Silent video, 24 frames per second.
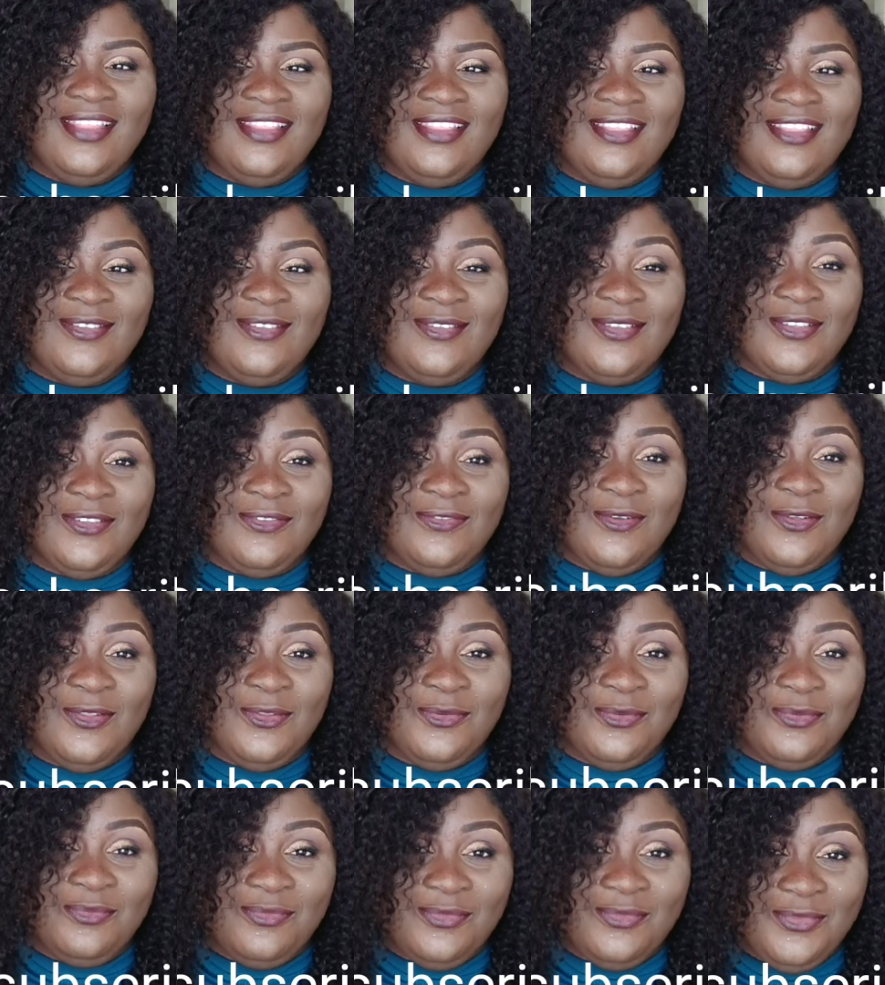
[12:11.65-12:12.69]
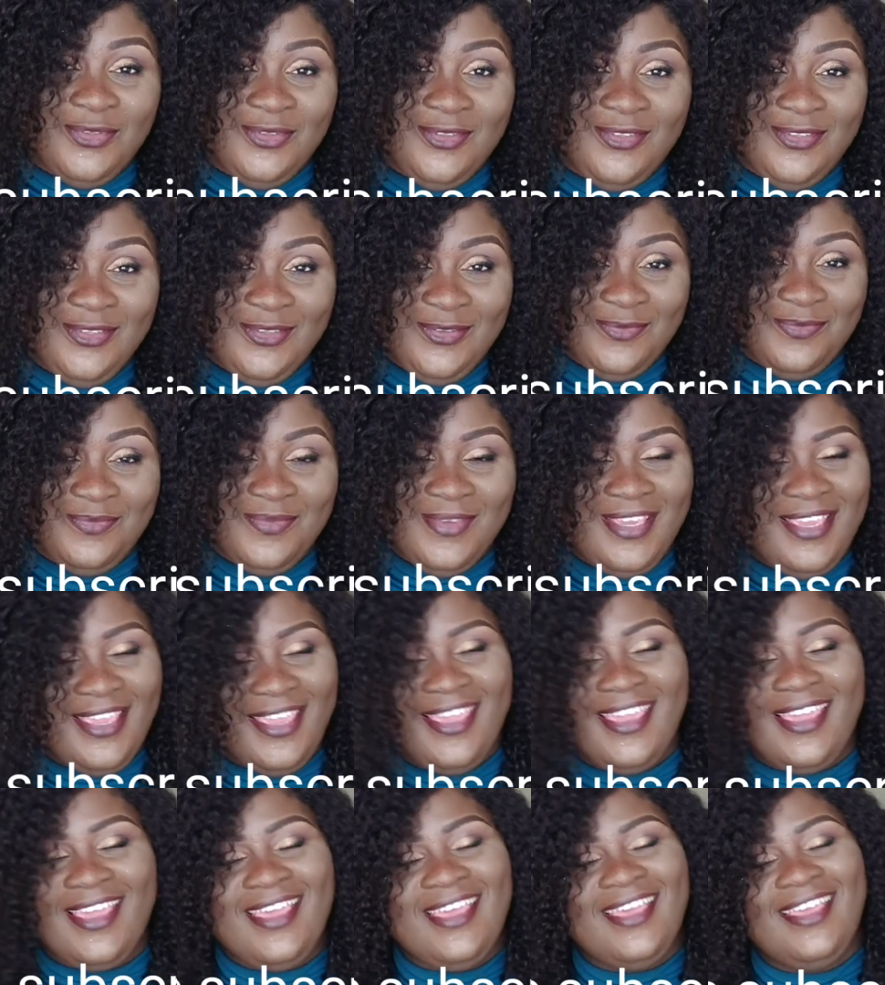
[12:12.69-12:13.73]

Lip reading: This was fun to make.